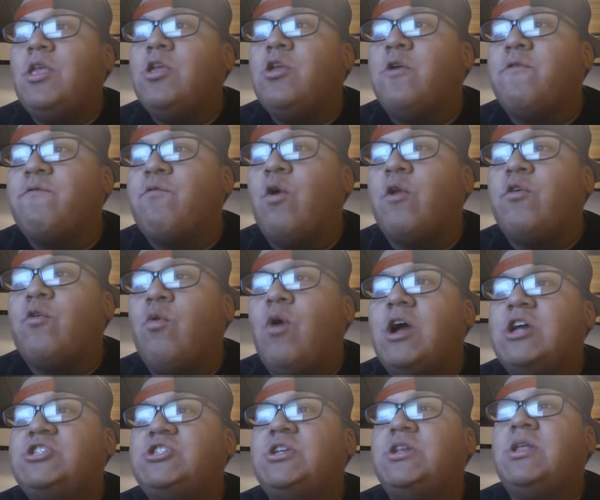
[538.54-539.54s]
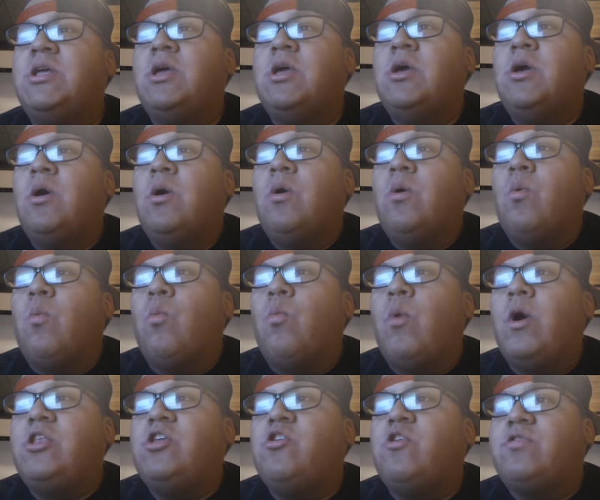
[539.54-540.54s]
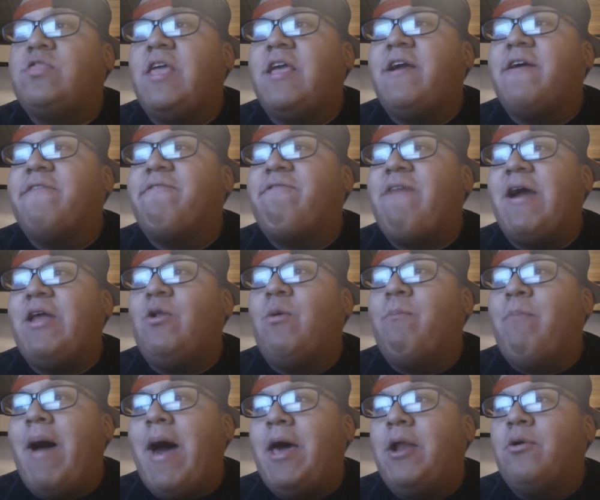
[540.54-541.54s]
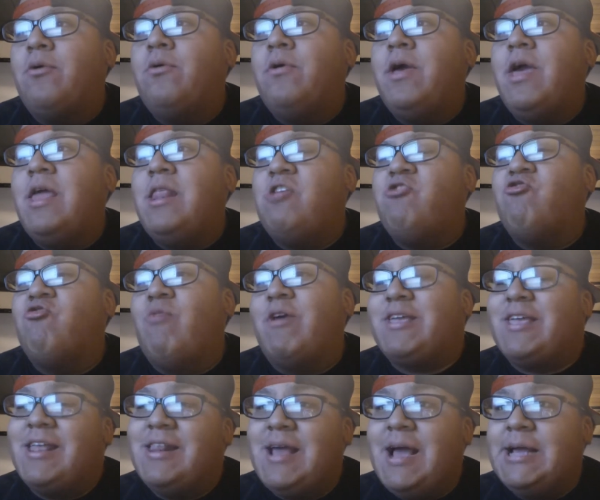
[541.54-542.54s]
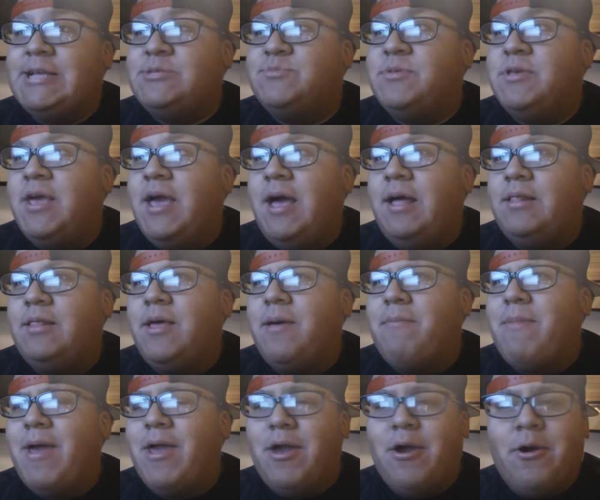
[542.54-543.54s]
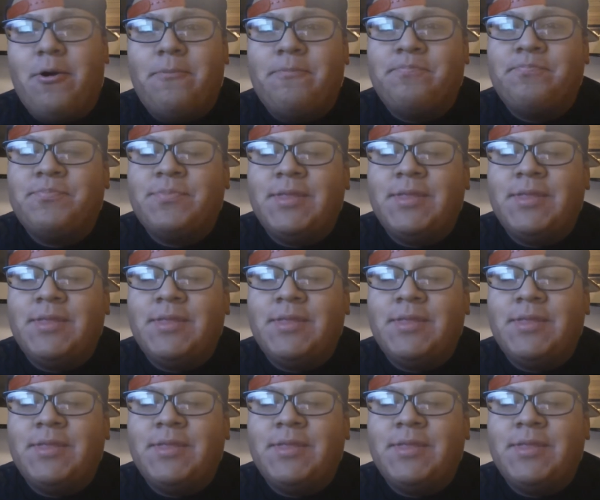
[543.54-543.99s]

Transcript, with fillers: Your fourth question, what do you think of Final Battle and did you recognize me? LMAO.